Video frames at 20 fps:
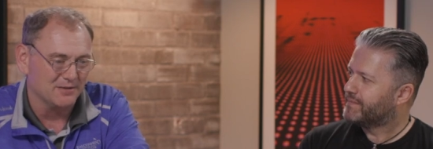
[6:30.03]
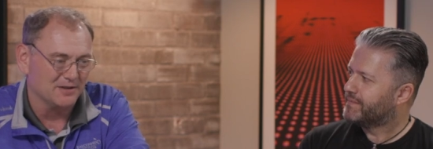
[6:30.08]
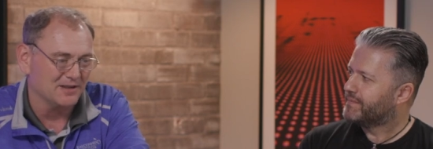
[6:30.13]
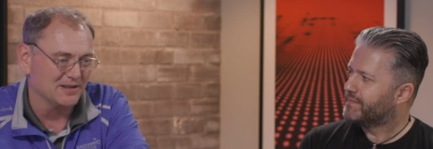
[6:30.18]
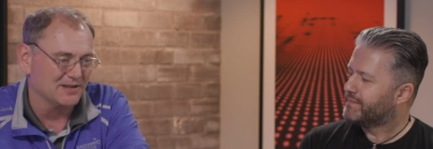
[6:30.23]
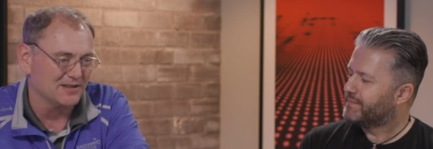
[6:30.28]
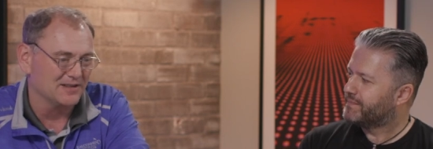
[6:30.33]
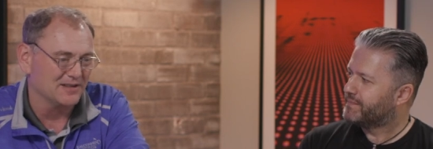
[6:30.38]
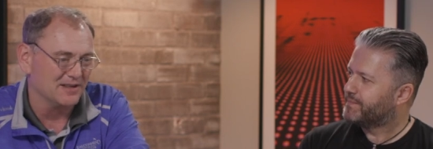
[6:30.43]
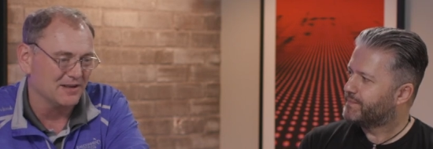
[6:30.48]
Speaker 1: And
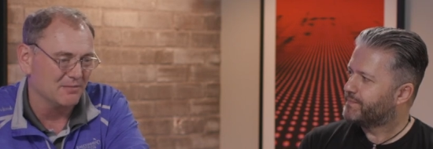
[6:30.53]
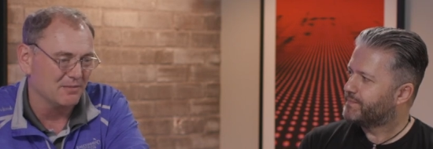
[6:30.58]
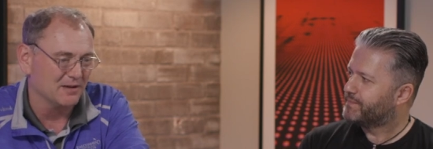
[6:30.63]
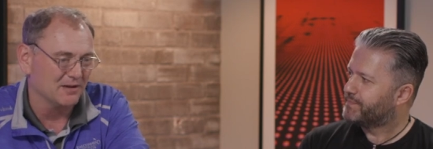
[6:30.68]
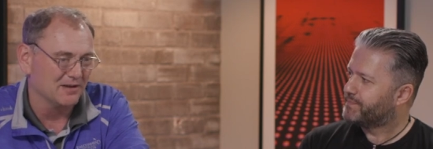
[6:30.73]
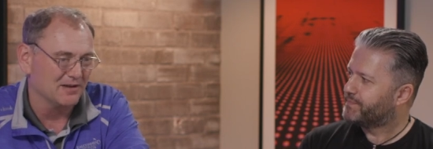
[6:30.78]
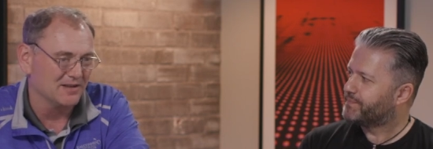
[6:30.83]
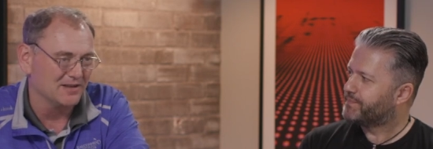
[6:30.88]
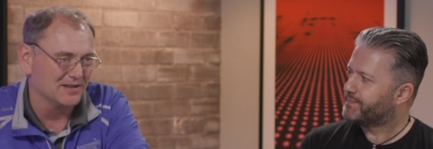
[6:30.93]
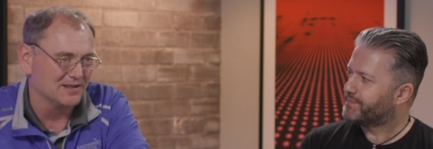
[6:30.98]
this is the
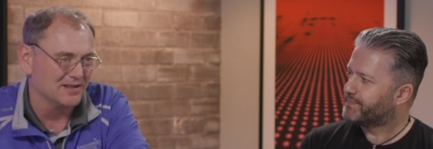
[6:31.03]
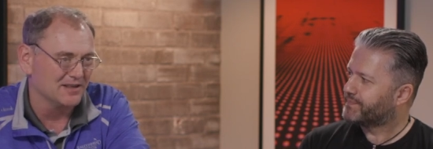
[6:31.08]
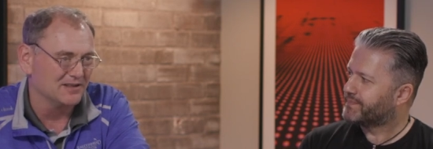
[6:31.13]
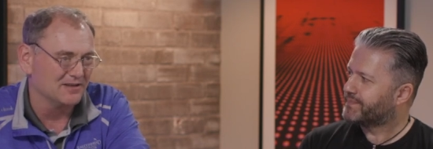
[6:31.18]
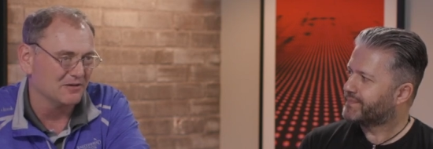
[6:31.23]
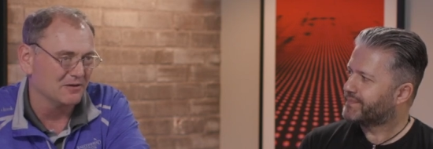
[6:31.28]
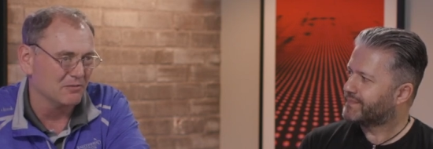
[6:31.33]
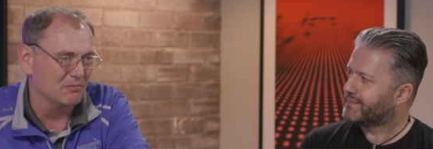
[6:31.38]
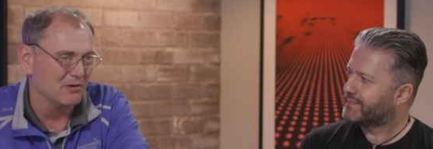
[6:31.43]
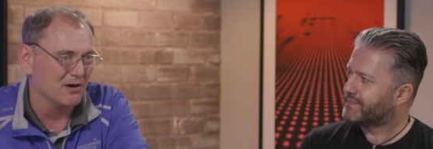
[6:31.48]
ability of the
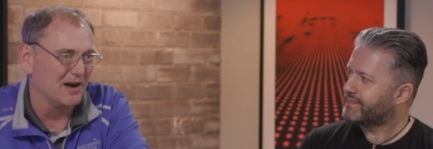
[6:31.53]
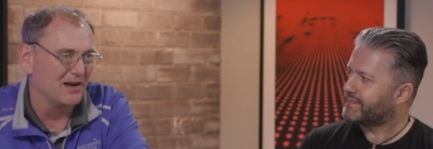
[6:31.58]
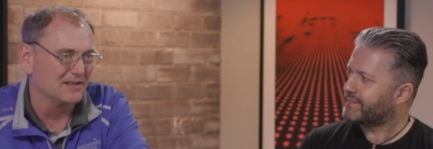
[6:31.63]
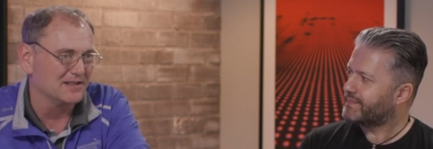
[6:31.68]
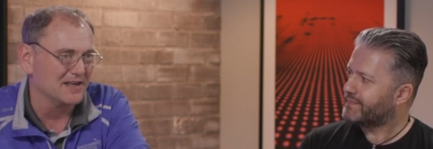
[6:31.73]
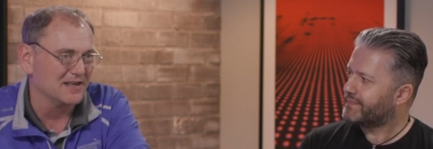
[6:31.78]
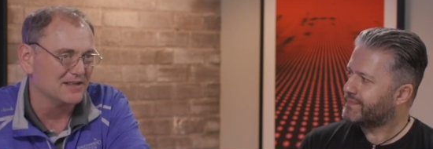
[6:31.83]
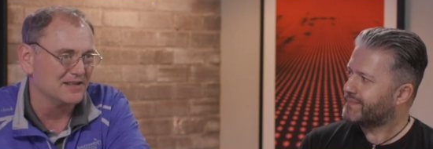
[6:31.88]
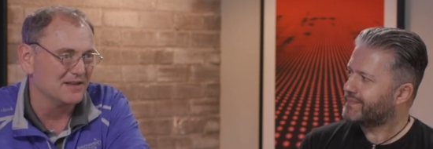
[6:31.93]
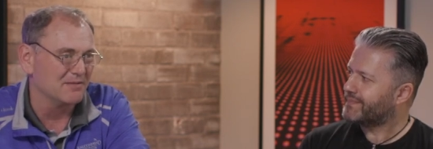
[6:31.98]
system to
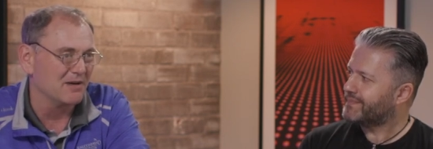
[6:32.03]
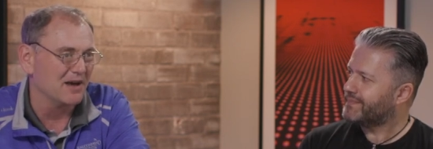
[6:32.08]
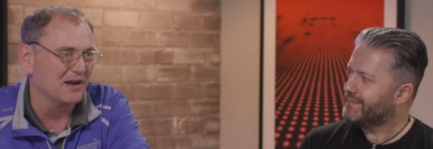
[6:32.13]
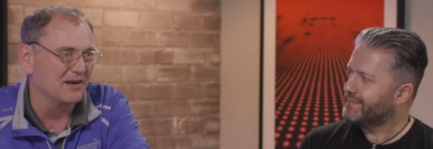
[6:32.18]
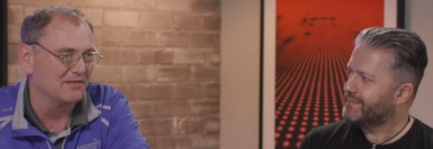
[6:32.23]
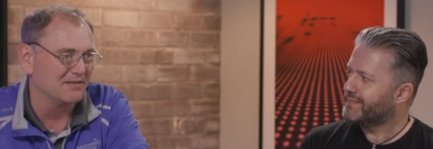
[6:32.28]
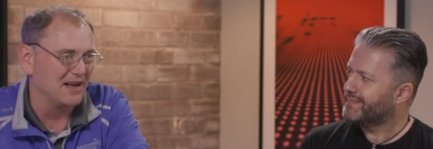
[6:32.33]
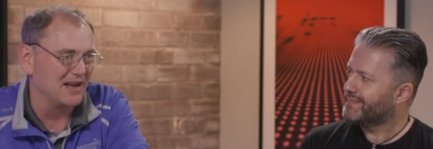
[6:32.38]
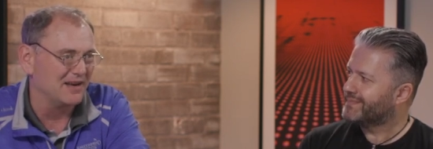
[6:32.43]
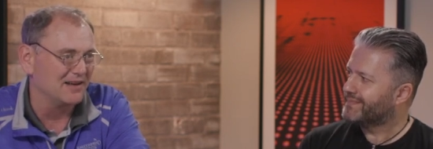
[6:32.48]
process the
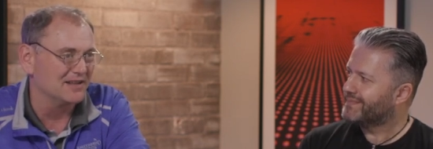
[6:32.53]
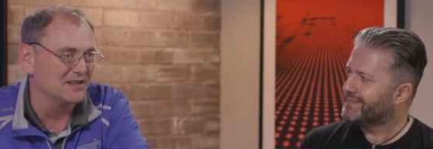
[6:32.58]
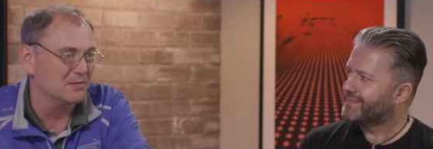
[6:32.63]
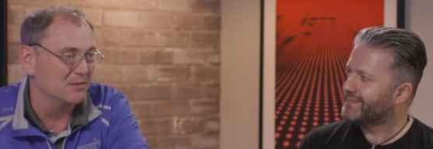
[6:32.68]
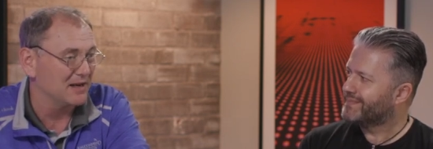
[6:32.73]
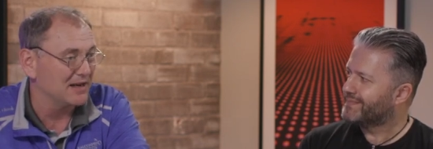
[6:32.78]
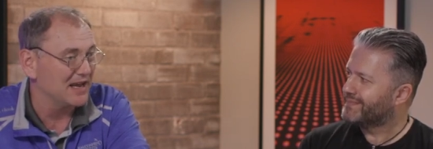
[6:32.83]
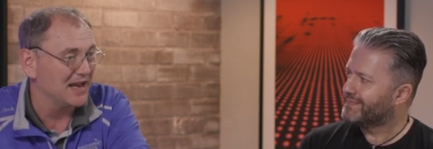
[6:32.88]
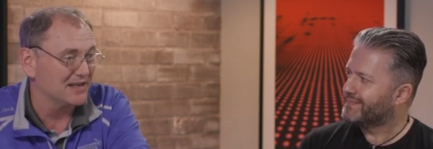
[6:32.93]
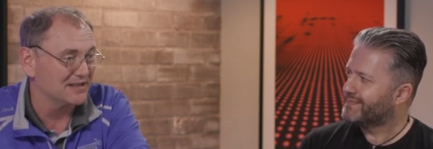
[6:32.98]
amount of data that's
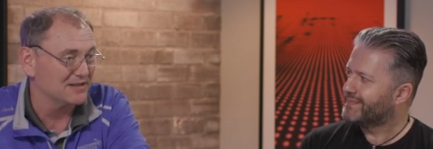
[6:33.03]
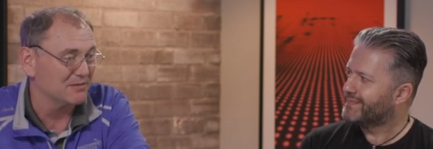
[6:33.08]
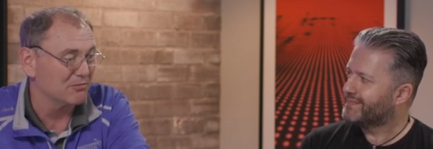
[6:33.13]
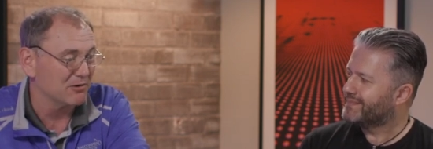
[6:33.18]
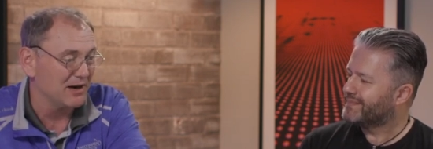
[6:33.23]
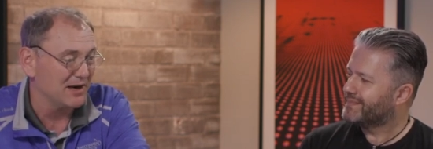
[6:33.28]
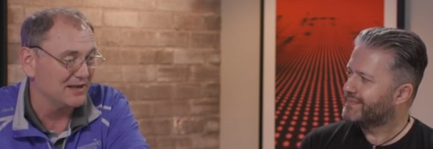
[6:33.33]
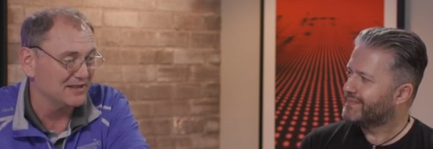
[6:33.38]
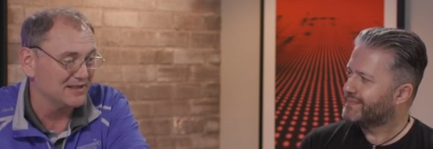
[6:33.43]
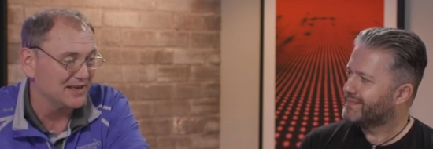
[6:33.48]
being asked to
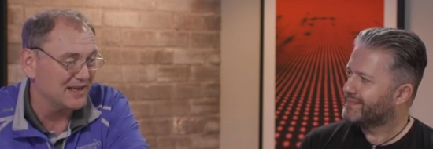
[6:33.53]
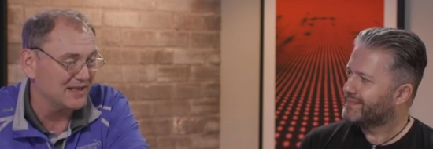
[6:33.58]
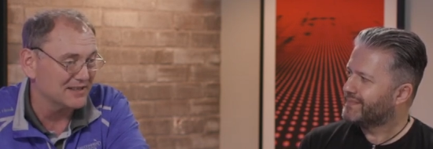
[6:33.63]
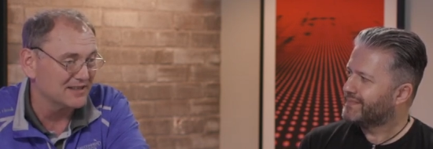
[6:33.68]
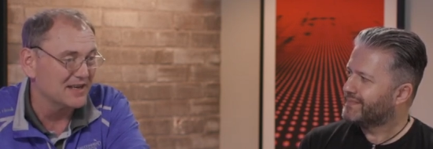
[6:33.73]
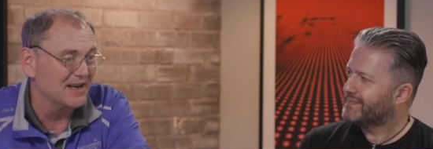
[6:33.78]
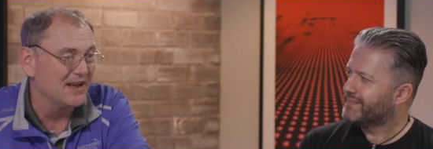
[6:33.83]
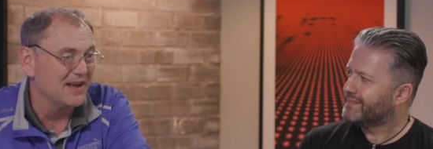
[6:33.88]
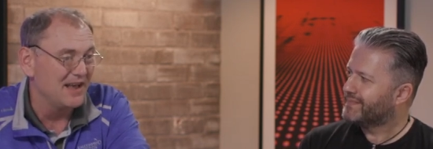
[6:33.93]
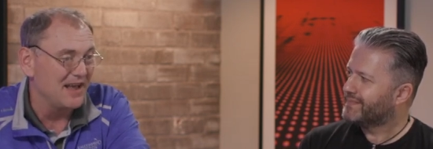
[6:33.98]

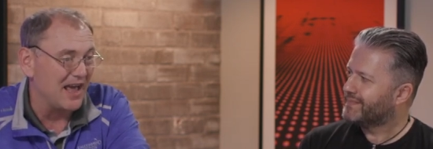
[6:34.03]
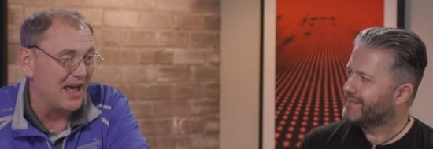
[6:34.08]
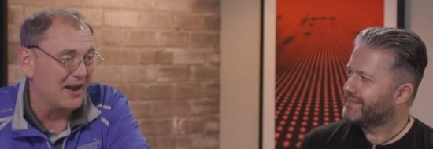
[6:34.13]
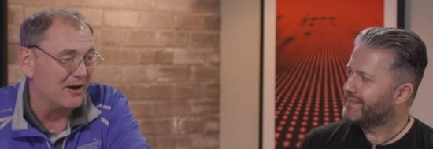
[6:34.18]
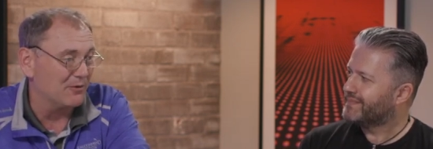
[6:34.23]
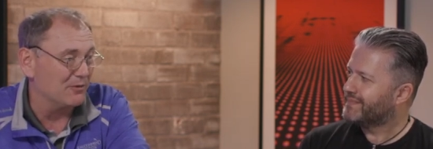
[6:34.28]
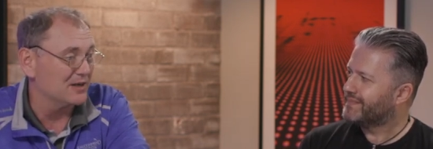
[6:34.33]
process at a